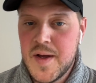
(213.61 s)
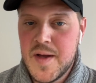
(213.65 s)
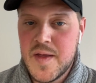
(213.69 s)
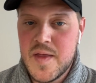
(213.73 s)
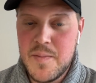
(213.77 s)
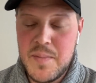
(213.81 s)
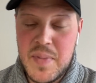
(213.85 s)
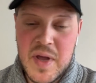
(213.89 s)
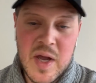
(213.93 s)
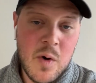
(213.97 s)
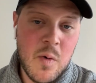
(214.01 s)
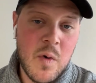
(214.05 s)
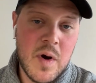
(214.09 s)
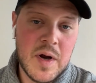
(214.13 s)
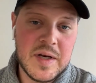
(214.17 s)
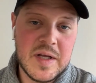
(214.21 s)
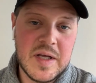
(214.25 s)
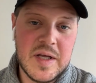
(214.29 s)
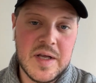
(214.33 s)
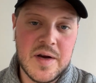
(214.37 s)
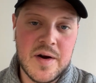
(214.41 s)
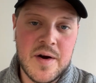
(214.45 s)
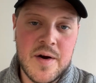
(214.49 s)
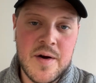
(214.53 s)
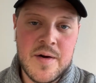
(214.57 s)
The big one
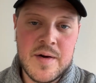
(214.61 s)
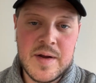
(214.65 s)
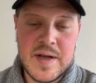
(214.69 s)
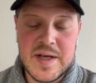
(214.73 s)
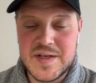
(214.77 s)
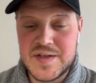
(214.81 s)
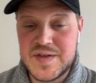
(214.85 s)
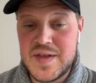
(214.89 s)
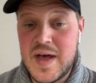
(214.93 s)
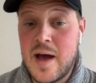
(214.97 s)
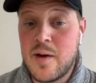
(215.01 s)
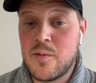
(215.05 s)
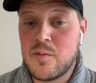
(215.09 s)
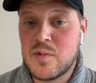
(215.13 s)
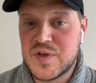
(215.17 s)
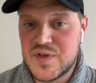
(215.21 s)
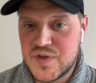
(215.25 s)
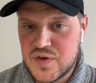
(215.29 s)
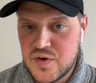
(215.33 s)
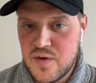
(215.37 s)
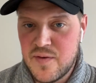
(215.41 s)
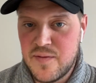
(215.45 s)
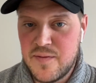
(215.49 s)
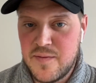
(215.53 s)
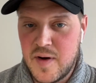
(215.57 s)
here is that
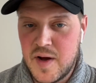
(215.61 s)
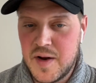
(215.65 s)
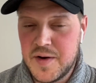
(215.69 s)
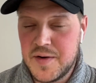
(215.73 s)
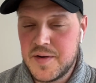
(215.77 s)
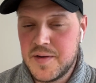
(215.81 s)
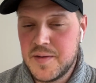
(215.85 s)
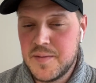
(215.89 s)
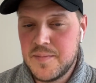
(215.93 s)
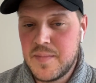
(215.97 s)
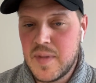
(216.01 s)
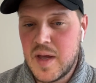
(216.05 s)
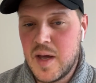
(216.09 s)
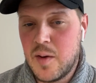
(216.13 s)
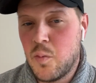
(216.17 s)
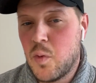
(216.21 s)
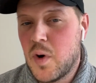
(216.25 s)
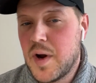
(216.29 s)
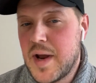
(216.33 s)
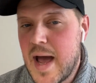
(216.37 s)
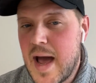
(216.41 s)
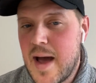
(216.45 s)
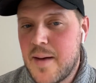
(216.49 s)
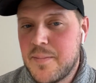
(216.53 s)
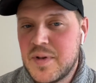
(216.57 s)
reserve fund. And
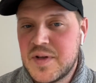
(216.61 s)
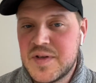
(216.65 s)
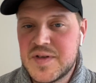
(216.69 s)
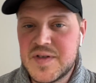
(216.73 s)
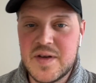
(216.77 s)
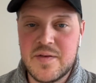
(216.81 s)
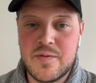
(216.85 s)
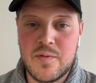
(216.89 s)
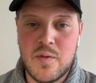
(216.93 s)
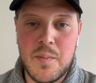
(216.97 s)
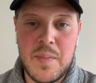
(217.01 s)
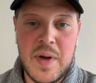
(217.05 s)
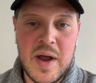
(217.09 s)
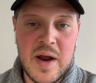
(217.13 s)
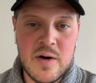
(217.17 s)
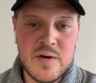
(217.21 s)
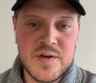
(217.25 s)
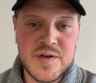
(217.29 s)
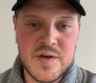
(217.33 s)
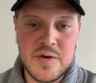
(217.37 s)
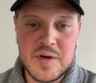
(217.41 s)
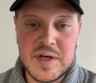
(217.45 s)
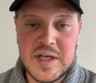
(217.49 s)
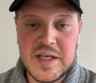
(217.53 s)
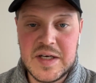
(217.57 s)
what happens if
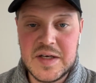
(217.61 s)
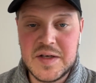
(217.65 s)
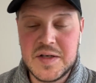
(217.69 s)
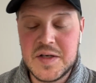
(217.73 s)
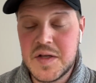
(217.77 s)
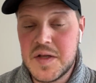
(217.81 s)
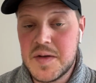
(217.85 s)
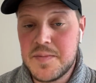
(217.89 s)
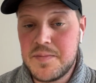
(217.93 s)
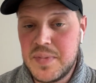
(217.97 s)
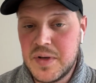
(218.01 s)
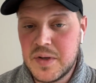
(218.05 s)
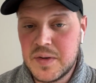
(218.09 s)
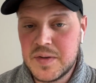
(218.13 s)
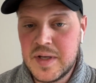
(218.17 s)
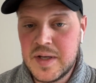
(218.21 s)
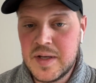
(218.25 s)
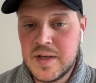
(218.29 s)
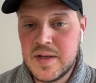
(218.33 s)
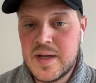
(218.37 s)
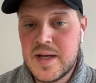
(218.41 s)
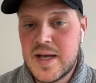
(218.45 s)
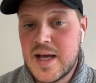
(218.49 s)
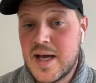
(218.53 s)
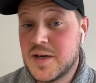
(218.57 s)
repairs are needed to the
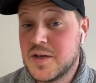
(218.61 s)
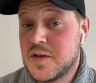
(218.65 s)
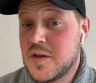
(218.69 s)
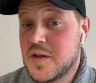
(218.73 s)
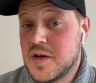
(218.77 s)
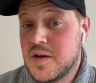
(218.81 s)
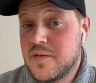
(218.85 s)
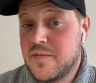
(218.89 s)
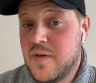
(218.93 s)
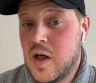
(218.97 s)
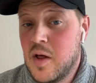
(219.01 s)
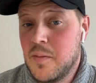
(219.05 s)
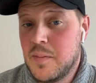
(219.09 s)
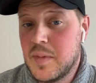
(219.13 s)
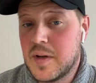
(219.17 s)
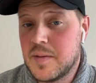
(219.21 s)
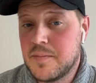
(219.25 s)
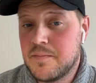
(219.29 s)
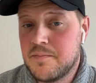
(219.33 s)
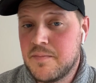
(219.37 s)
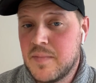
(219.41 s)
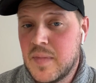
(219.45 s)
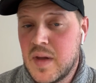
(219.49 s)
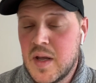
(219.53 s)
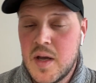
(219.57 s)
building and to the development?